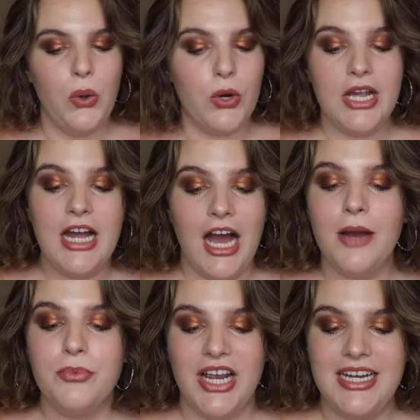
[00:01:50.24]
We're gonna
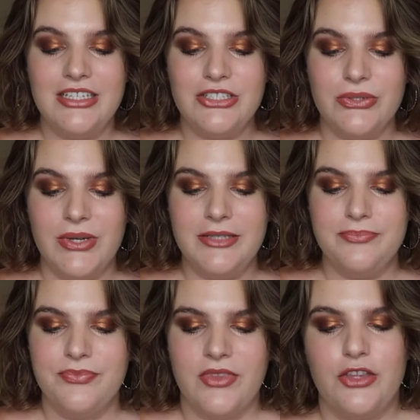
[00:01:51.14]
hop right into
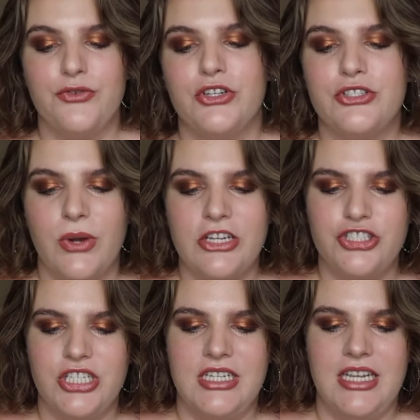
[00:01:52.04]
it. The first
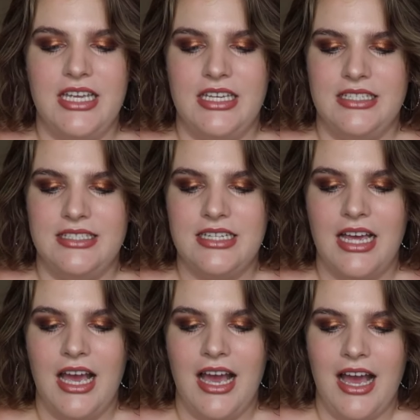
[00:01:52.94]
question is,
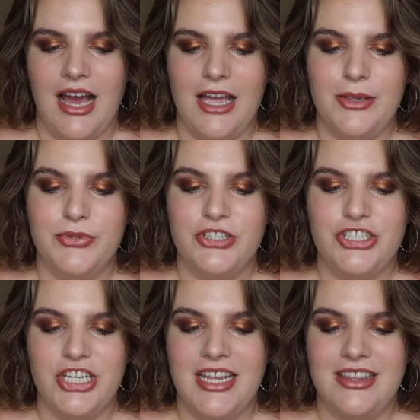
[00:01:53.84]
I
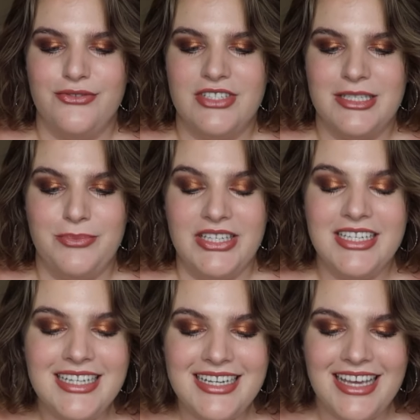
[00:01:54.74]
appreciate the
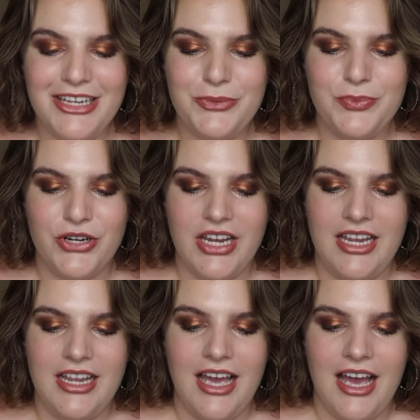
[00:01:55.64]
visibility that you
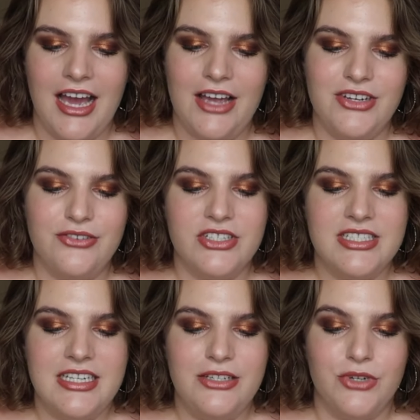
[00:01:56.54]
bring. I've never
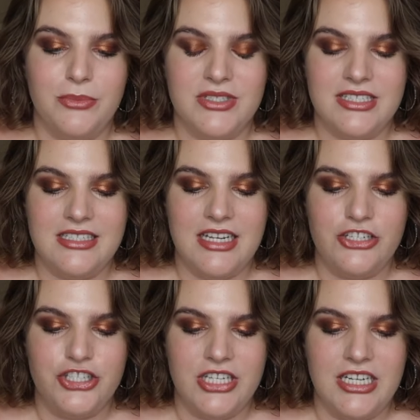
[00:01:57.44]
seen
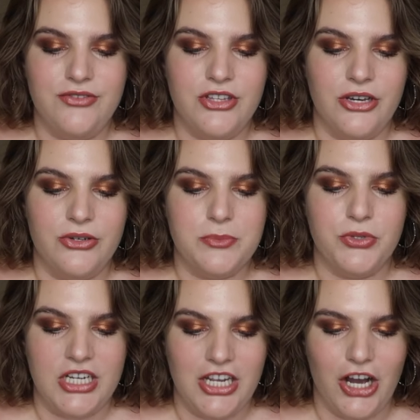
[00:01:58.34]
representation, even though it's
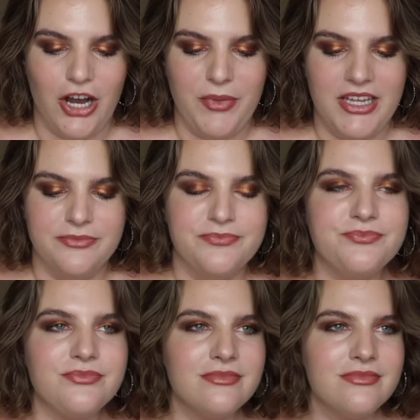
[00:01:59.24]
pretty common.
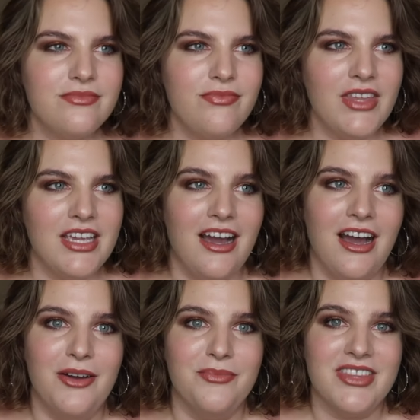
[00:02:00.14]

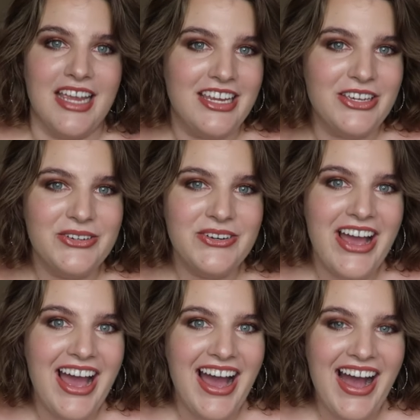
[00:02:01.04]
Thank you,
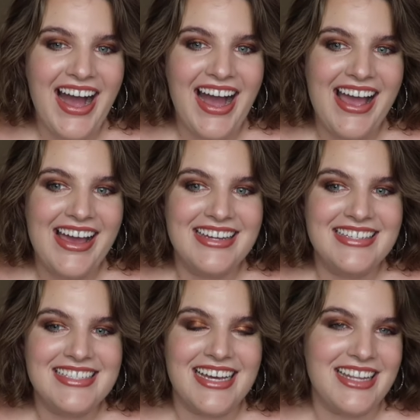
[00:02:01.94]
and